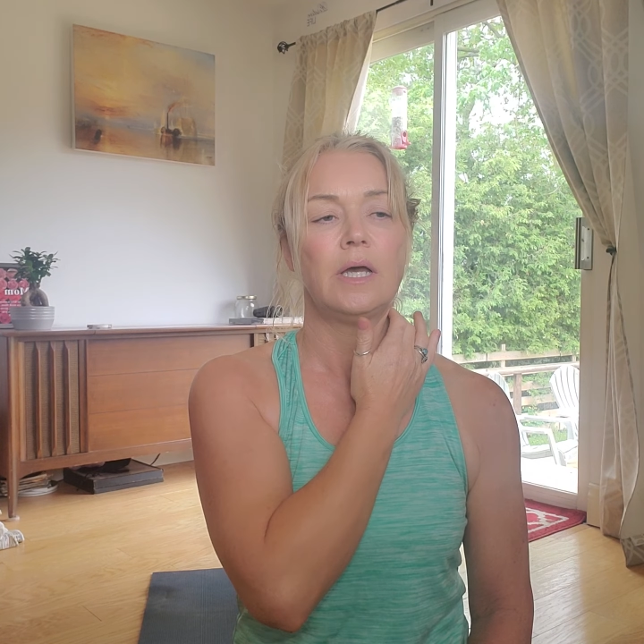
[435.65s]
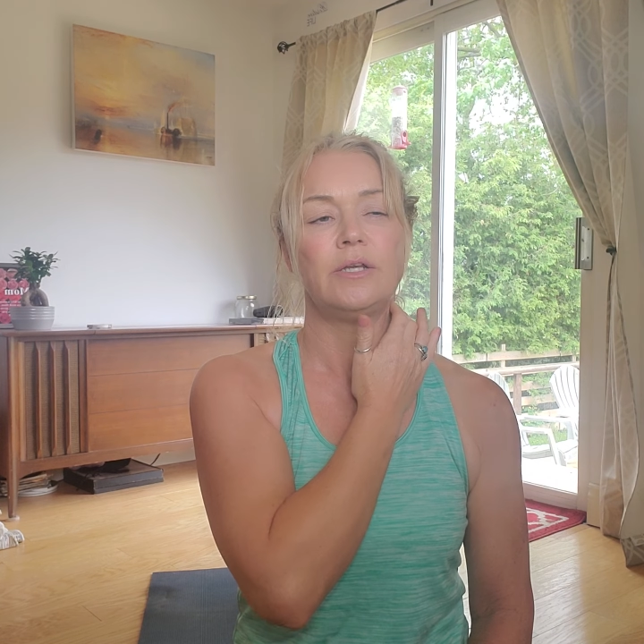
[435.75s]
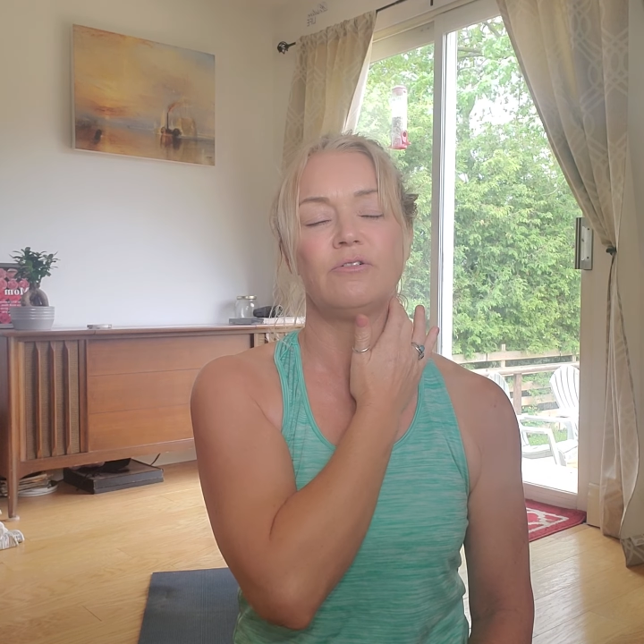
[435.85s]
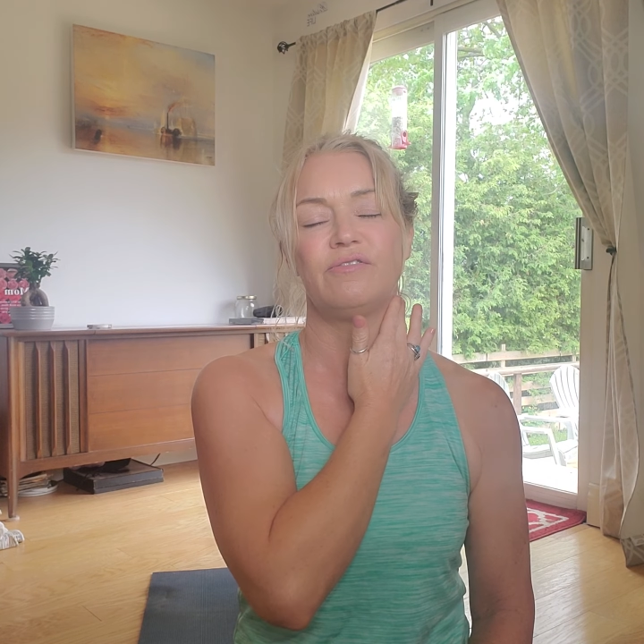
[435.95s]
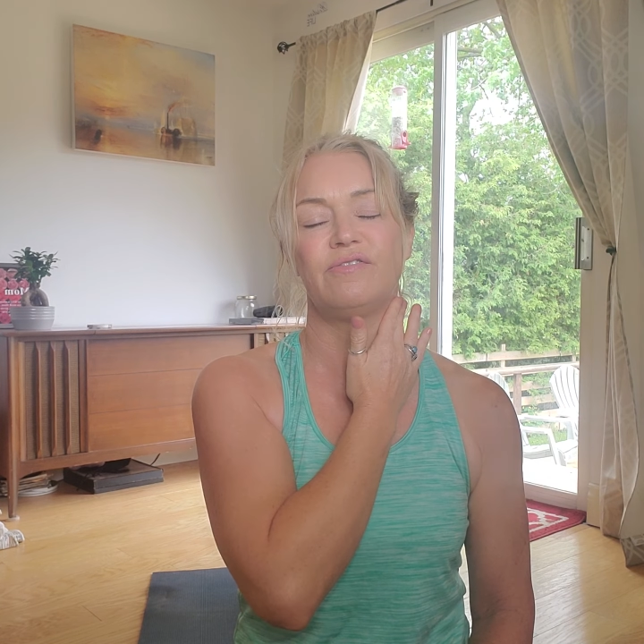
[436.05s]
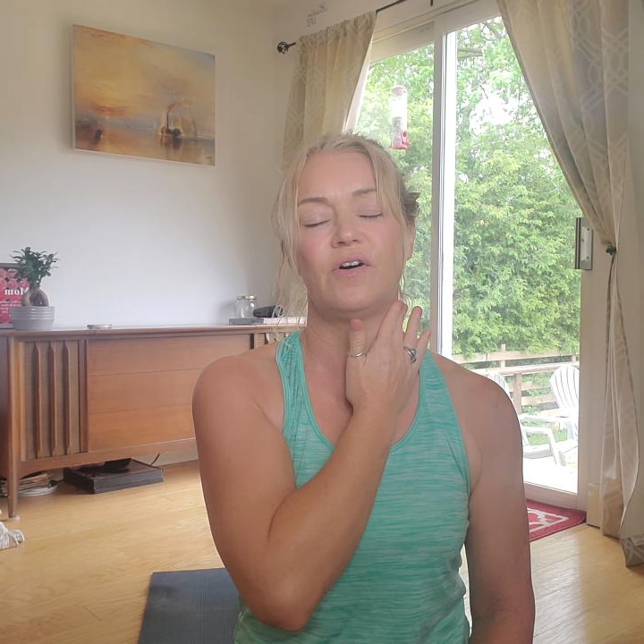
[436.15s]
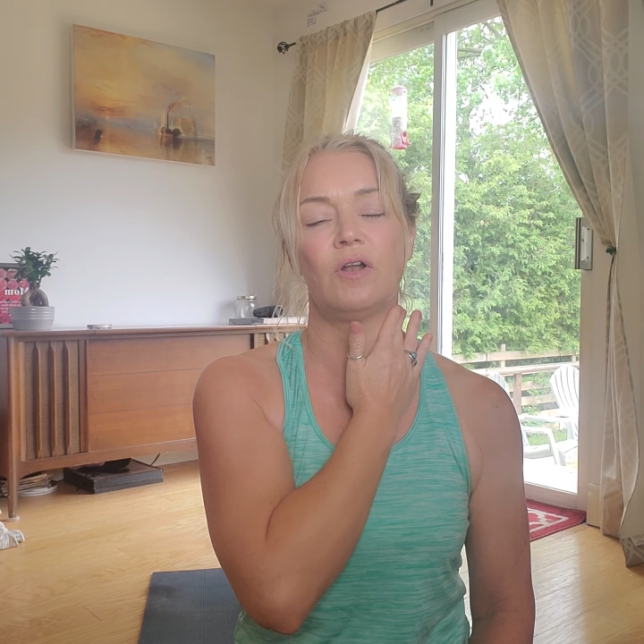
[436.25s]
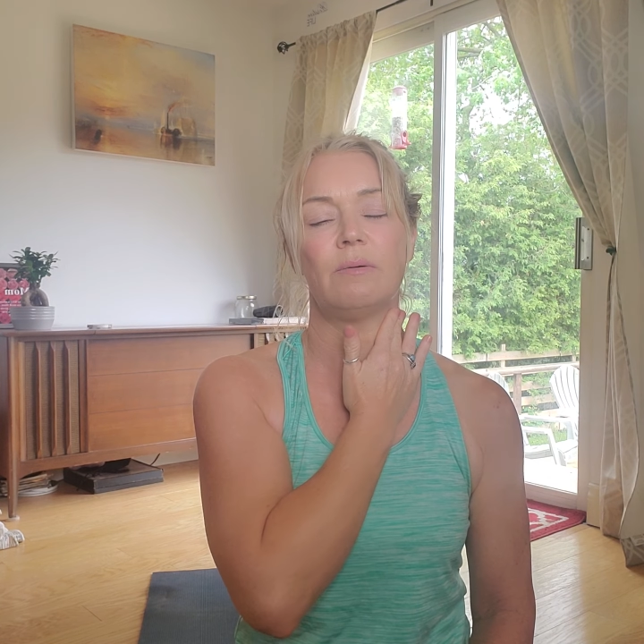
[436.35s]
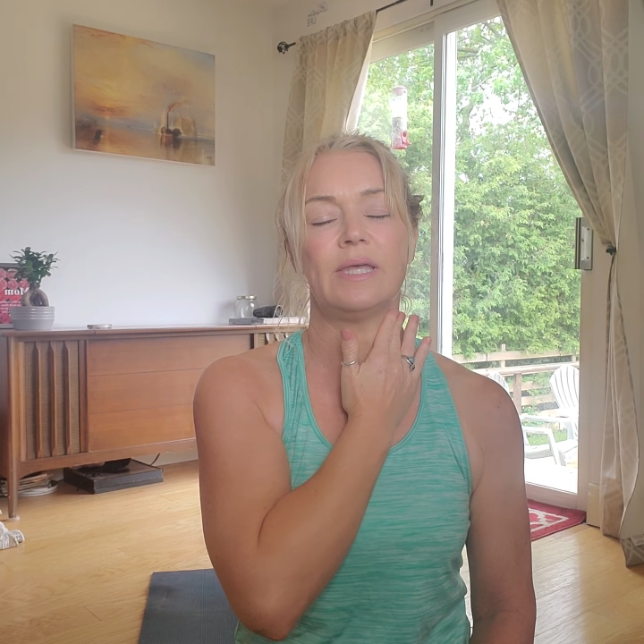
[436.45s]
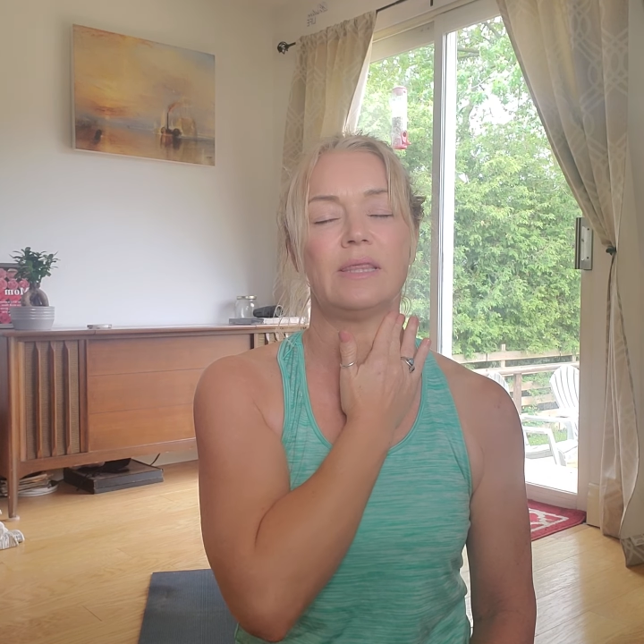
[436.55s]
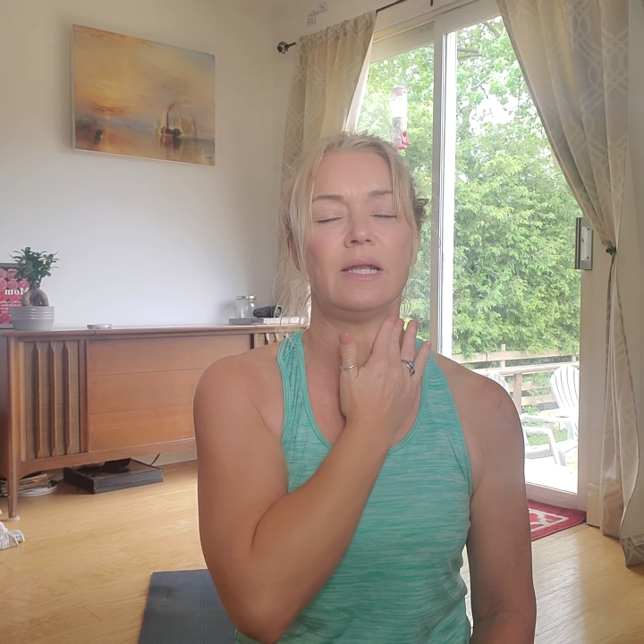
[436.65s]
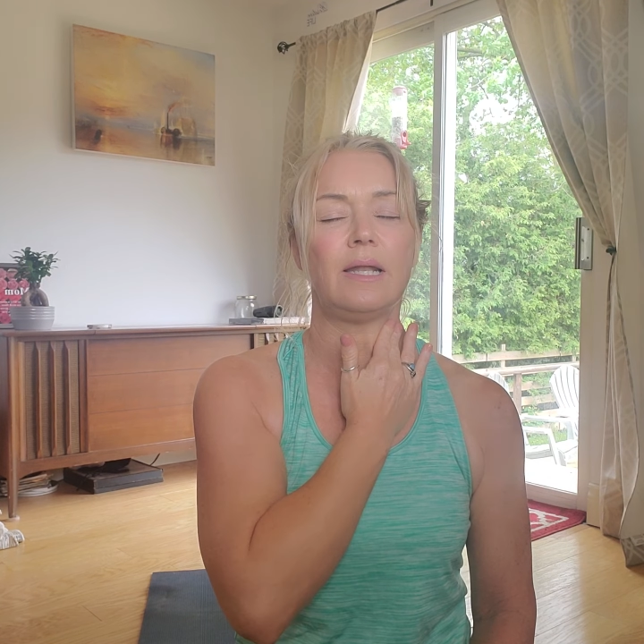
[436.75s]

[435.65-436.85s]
and you're following the